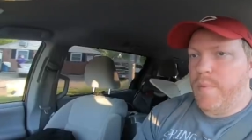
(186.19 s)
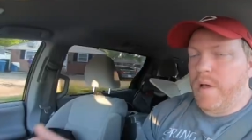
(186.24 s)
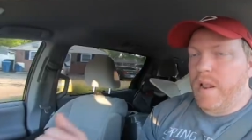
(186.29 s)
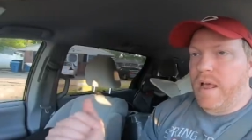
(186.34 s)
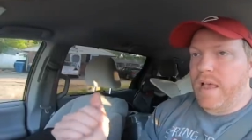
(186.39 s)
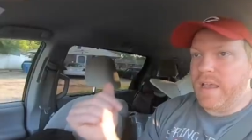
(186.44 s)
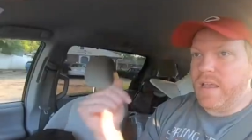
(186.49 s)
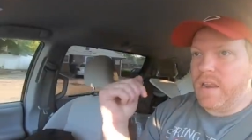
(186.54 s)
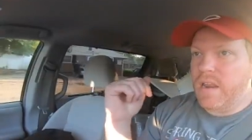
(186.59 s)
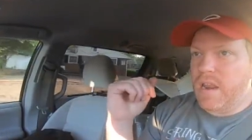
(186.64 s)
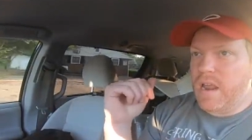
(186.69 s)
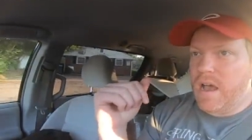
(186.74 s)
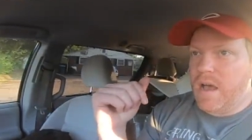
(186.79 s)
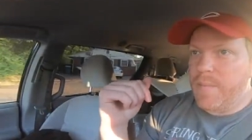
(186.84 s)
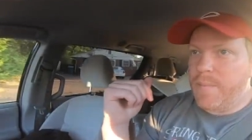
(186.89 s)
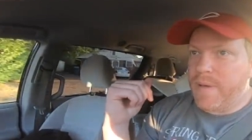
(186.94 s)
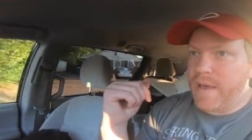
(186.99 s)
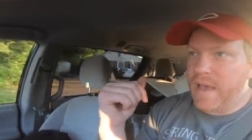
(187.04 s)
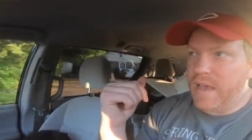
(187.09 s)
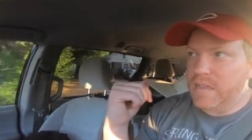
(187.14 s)
but I
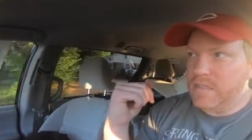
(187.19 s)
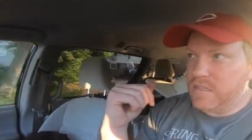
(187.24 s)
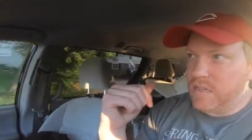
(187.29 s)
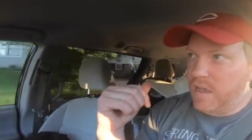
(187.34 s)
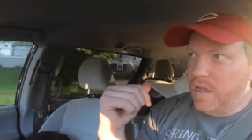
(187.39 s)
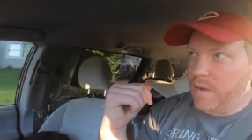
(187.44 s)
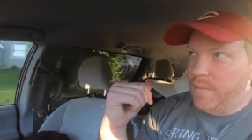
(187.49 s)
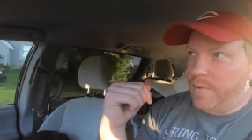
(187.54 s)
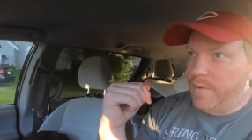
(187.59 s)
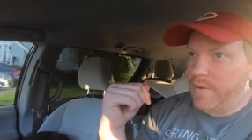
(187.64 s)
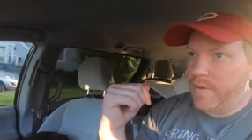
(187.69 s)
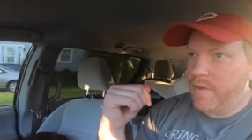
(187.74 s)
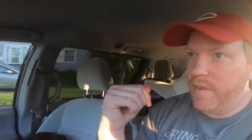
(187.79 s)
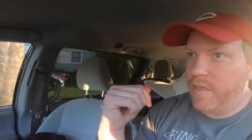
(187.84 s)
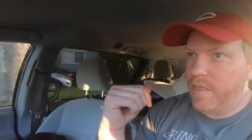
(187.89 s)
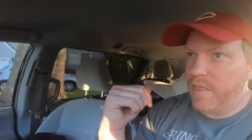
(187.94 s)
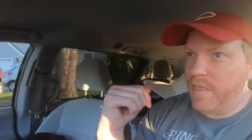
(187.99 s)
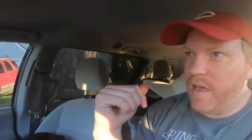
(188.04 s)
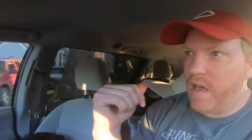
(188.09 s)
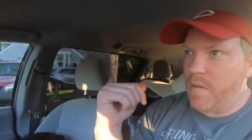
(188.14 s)
cannot pass up
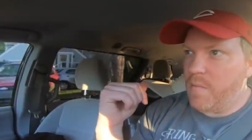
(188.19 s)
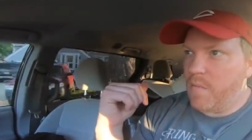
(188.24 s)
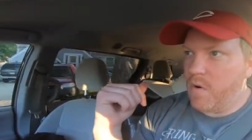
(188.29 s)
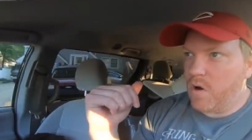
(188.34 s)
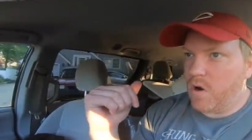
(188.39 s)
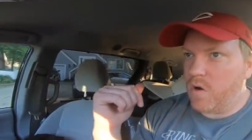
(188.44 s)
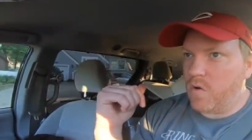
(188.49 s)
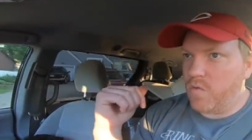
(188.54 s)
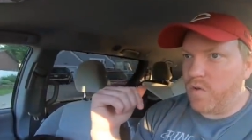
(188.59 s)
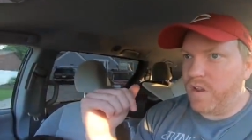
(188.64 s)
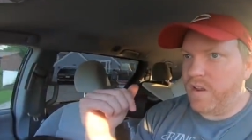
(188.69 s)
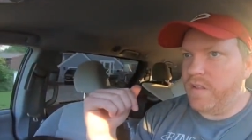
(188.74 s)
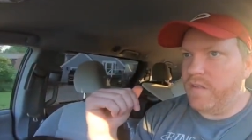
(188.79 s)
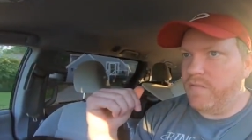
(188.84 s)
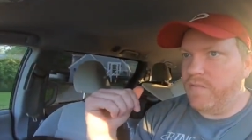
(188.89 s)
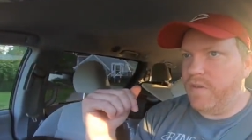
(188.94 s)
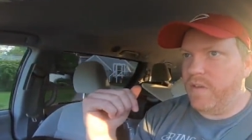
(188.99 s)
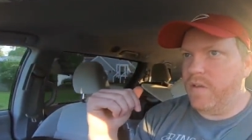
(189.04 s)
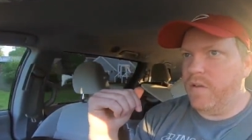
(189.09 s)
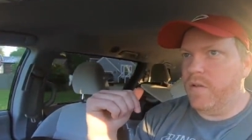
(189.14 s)
that
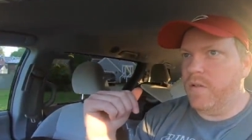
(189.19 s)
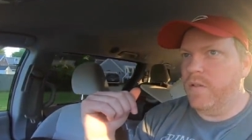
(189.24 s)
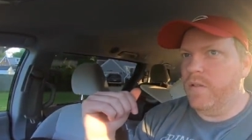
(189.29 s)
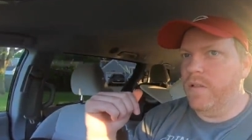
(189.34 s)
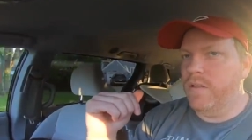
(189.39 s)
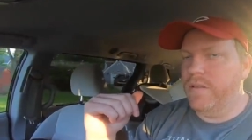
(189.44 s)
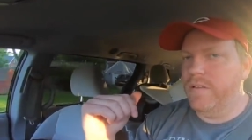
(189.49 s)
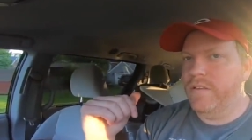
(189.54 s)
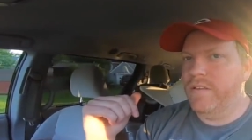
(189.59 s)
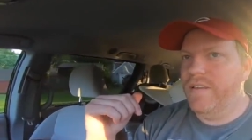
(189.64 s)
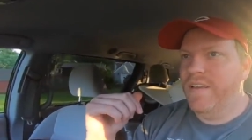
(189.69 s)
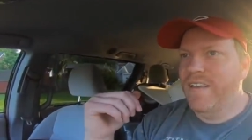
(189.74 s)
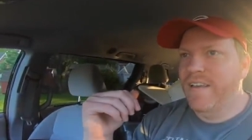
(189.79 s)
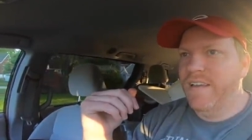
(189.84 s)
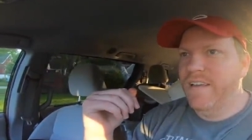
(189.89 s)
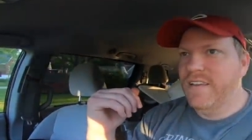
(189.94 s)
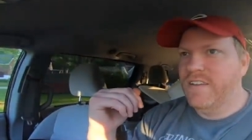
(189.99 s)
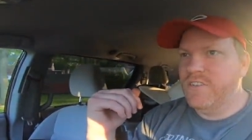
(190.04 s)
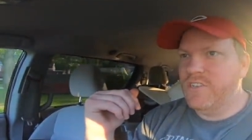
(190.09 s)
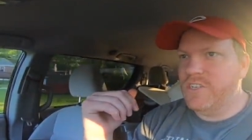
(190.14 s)
Margaritaville
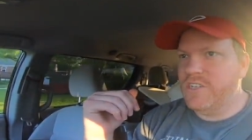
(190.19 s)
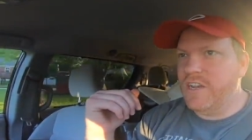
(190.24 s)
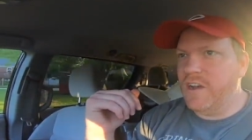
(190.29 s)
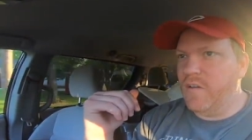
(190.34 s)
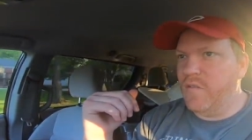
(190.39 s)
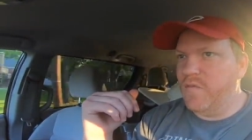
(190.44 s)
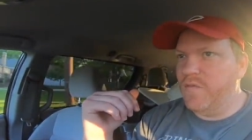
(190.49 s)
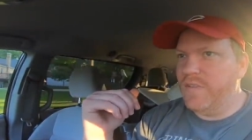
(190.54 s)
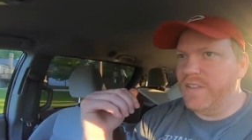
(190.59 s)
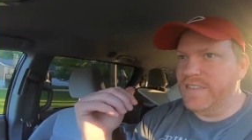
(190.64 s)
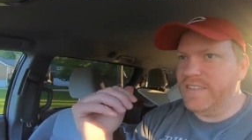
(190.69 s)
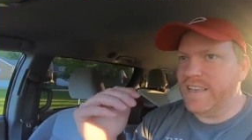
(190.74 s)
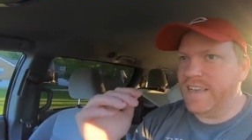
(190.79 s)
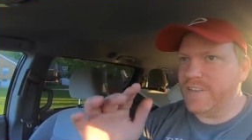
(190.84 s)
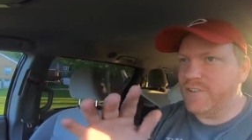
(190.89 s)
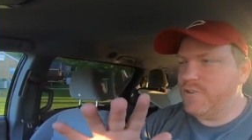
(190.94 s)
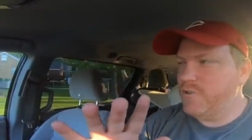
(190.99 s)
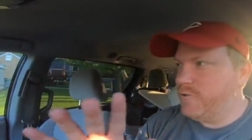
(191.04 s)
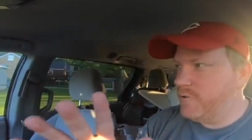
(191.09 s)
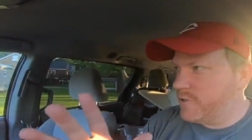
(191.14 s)
shelf. It's
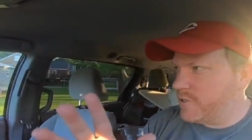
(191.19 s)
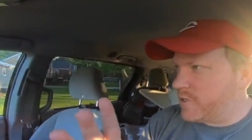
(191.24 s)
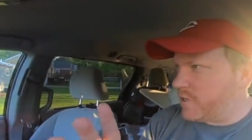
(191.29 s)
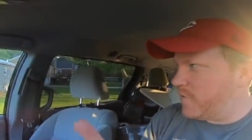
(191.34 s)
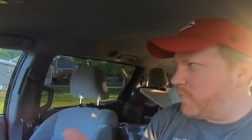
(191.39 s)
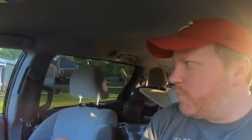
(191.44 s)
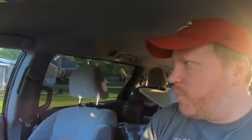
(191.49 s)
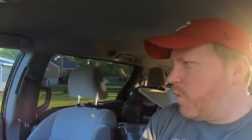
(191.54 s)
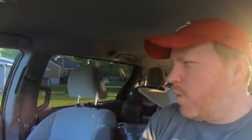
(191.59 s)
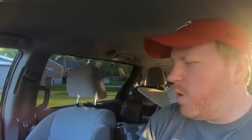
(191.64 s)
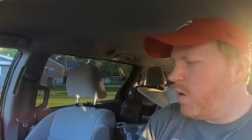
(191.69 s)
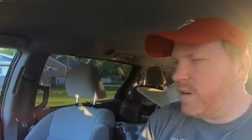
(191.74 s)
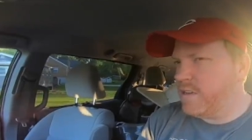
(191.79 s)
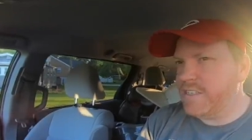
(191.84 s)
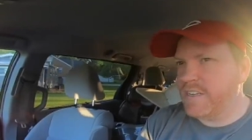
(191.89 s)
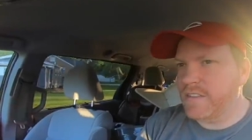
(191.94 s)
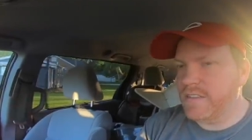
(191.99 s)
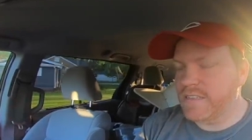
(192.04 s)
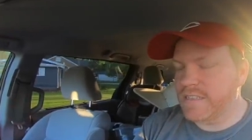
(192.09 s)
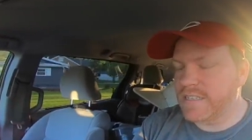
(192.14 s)
like two
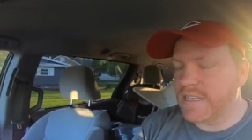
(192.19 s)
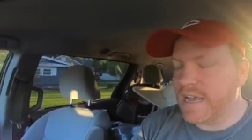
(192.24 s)
surfboards on the